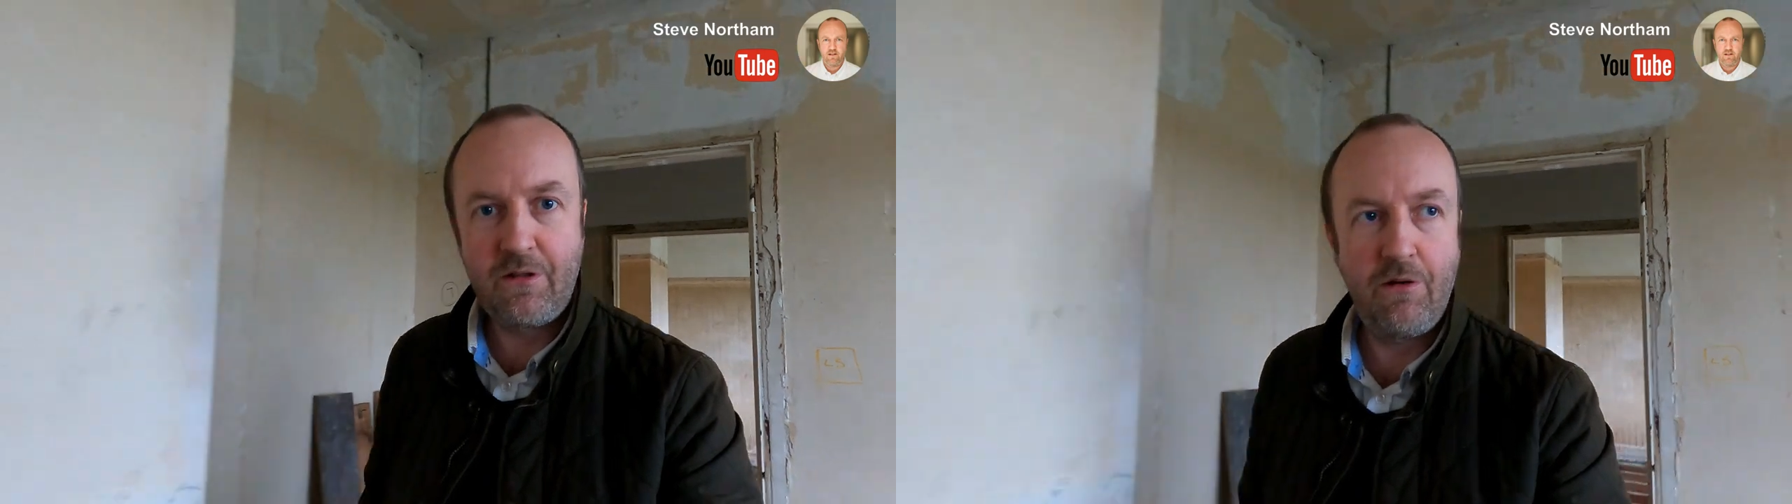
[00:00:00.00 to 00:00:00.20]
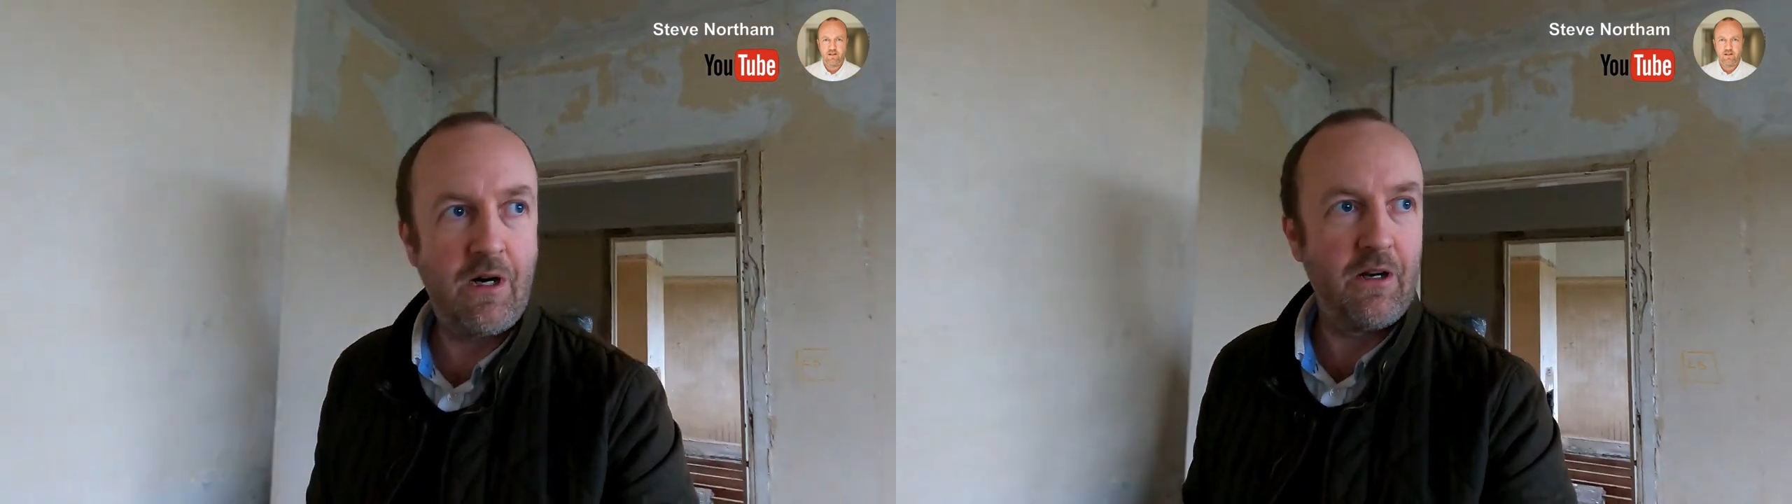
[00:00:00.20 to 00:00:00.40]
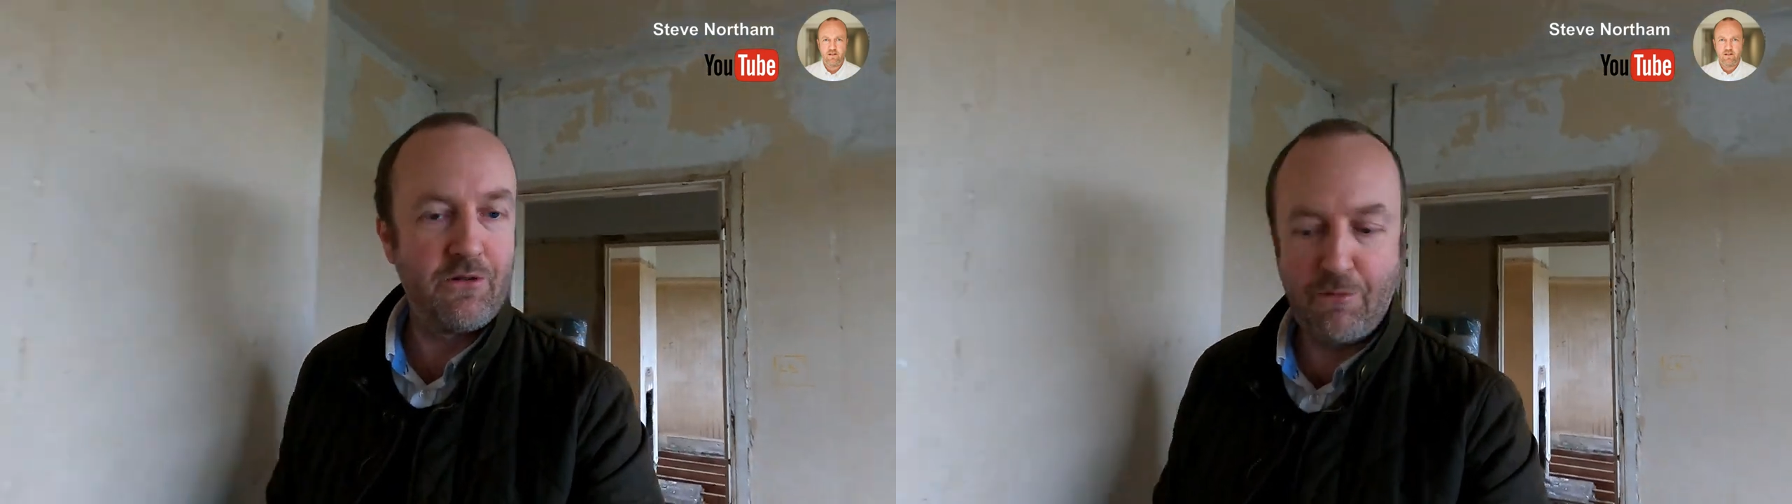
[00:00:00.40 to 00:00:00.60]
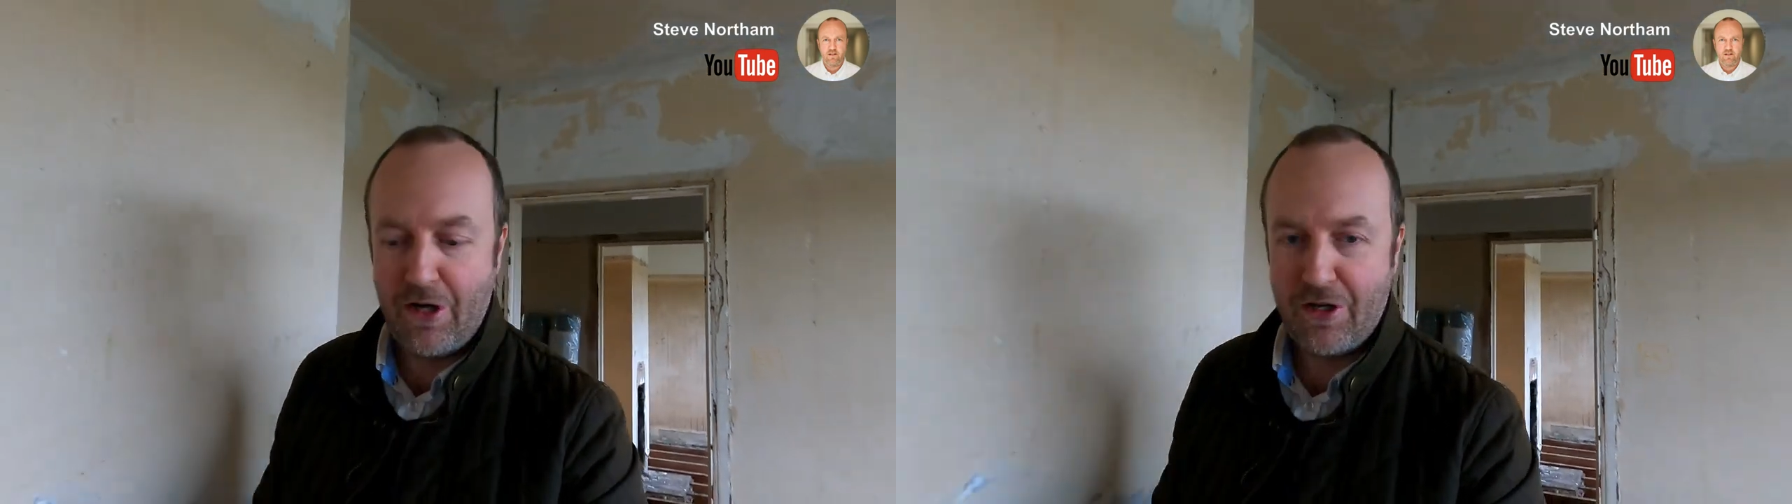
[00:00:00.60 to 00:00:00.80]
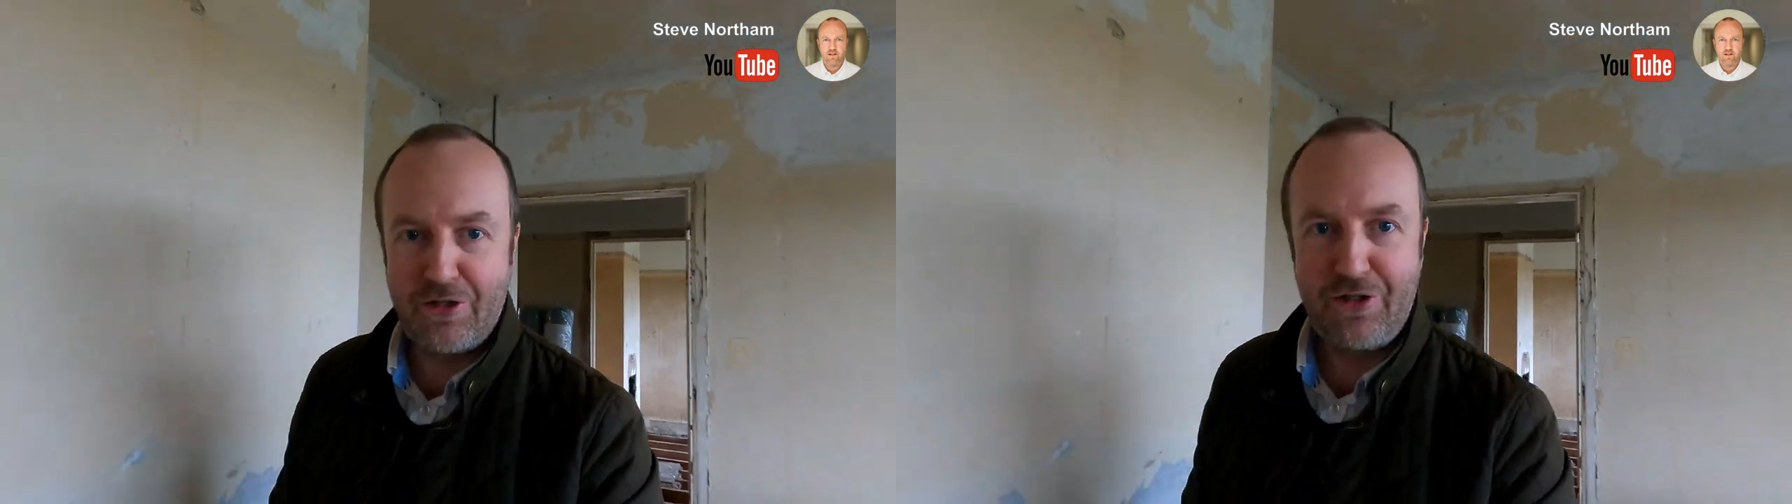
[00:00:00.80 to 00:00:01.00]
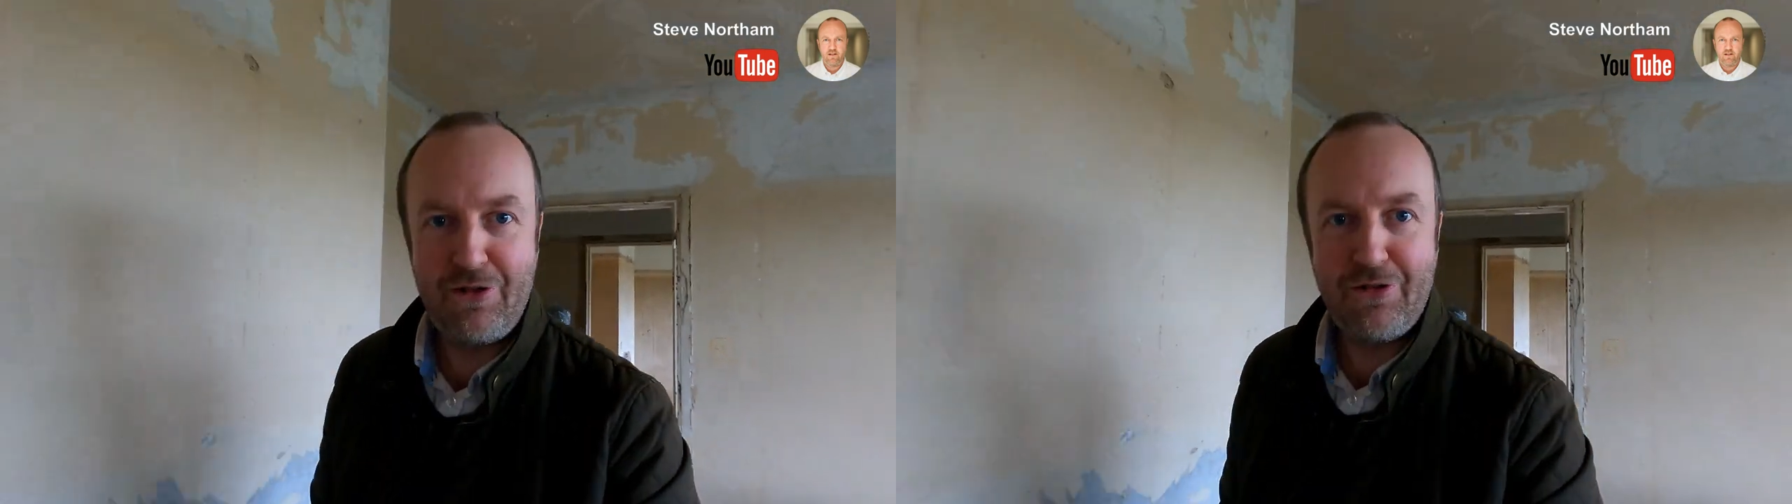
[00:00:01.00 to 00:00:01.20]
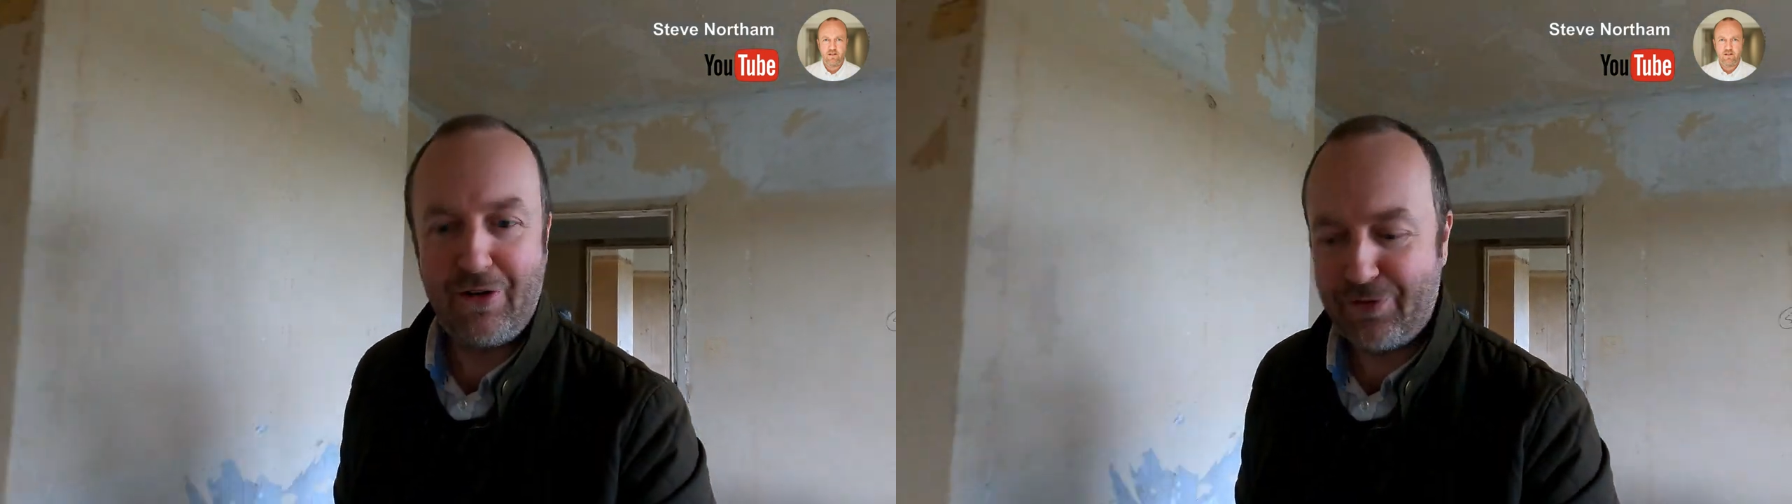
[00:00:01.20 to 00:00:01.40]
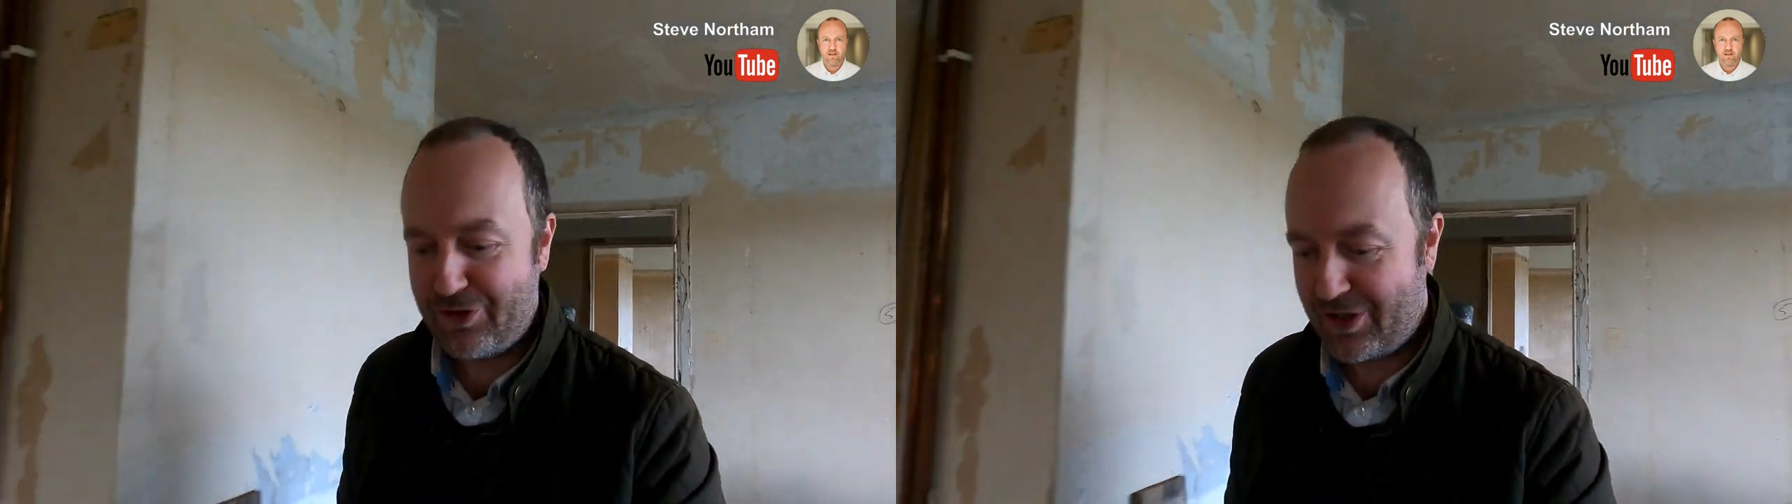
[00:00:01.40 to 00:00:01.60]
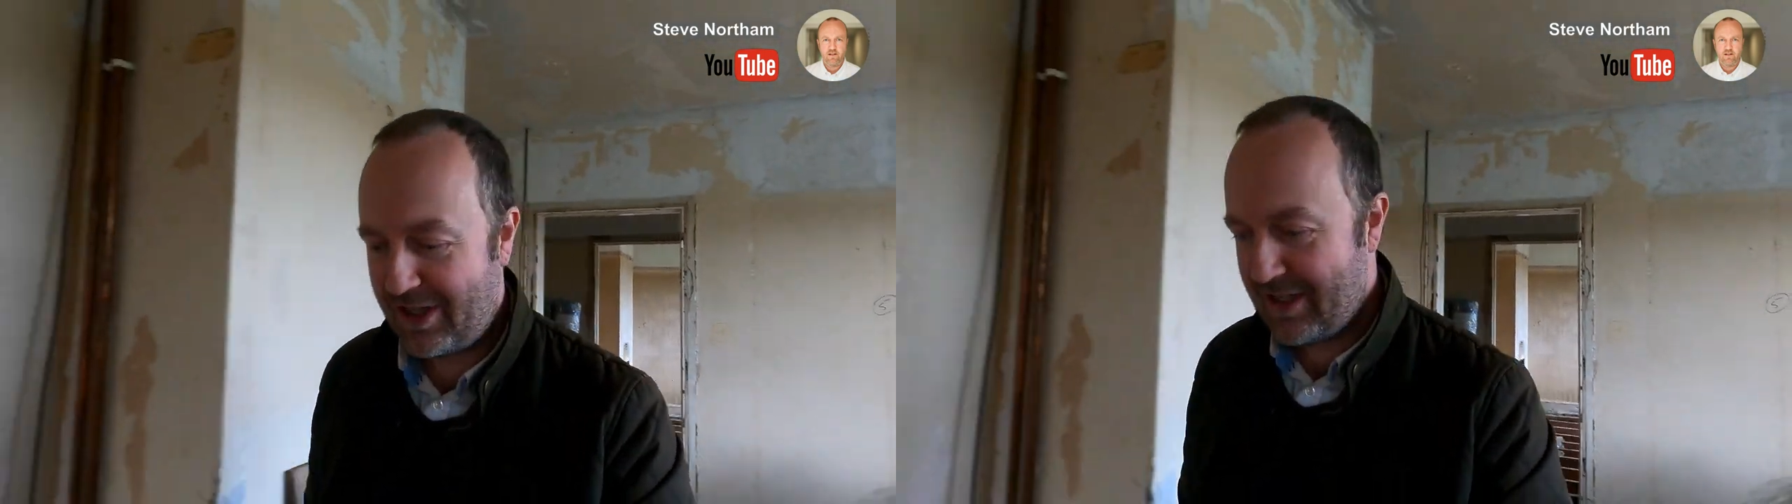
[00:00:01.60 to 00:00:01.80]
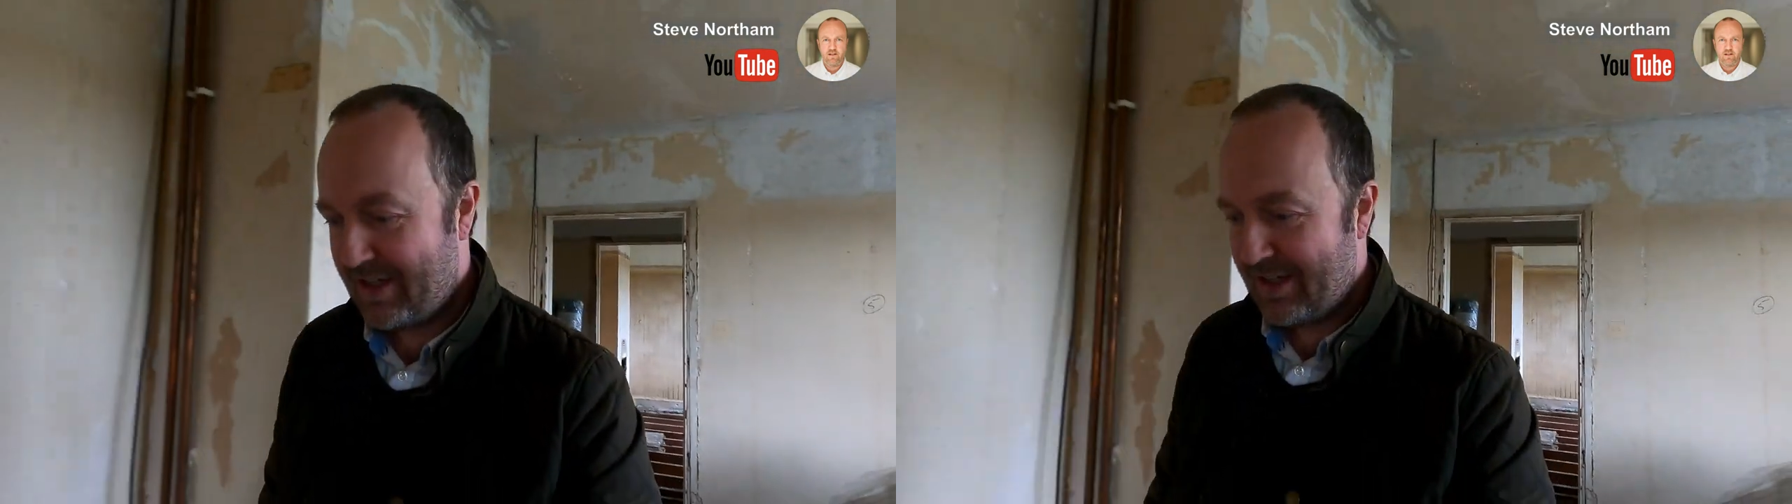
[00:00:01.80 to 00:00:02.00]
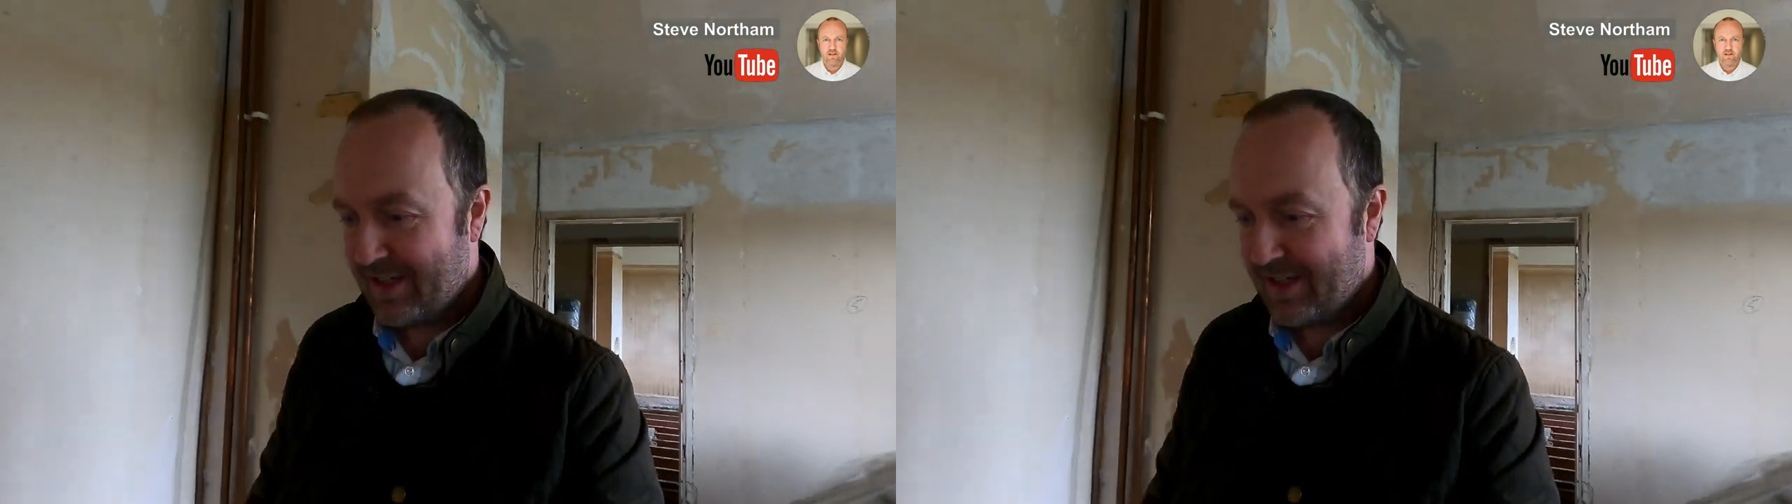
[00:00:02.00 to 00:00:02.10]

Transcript: Quite a lot of work to do, obviously,